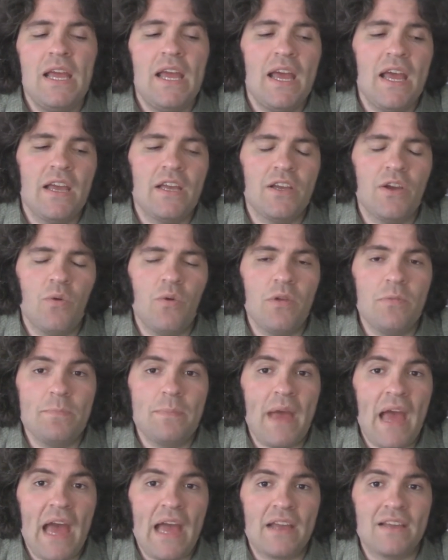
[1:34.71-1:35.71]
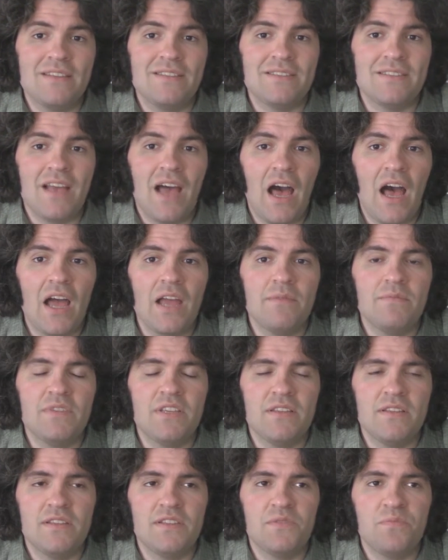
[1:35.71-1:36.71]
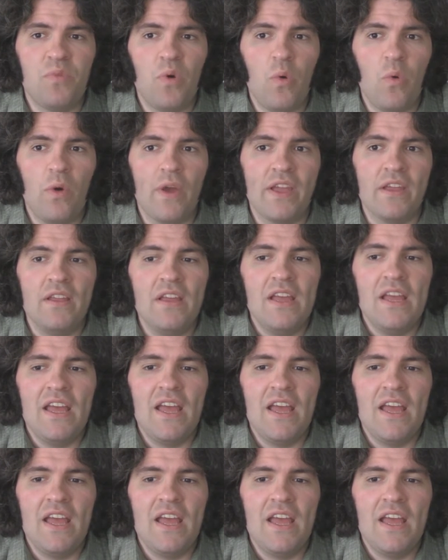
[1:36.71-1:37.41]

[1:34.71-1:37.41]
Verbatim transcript: and going back in time to this point